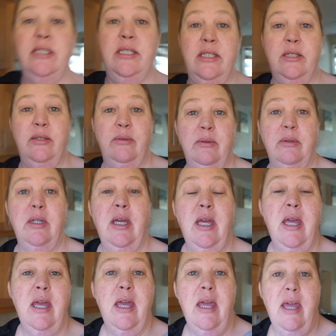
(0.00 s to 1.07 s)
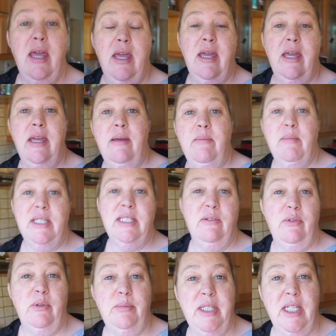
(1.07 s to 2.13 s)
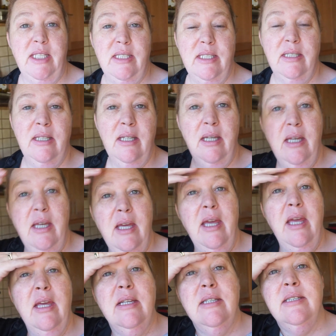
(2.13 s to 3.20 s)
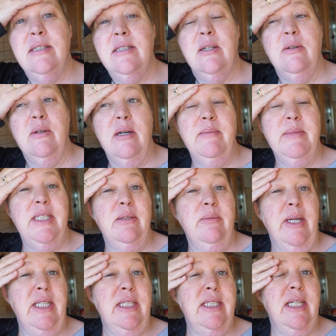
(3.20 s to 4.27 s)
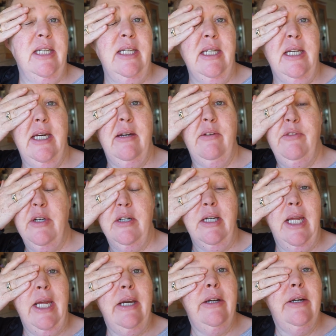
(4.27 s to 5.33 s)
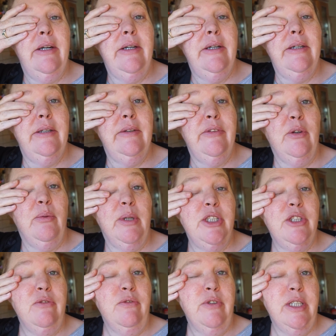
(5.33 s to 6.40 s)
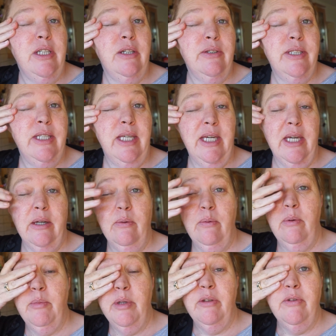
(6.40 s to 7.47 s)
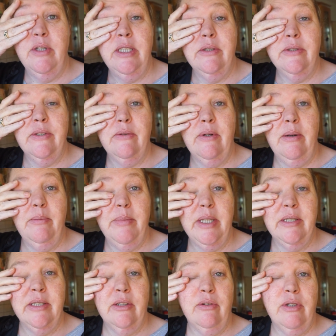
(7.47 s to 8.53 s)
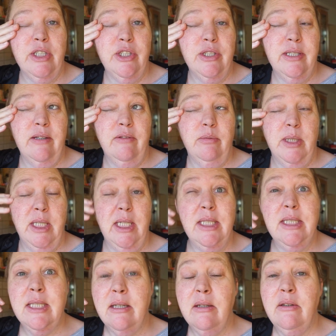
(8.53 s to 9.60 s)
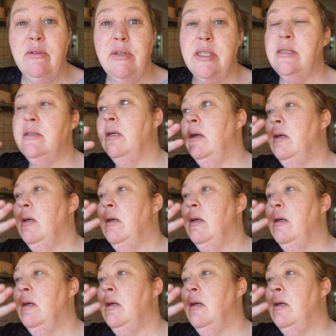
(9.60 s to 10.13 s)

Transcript: to do a massive update. So I'm still waiting to get in a half an hour later. They're watching videos, so you can't go in when the videos are on because it crashes everybody else out of it.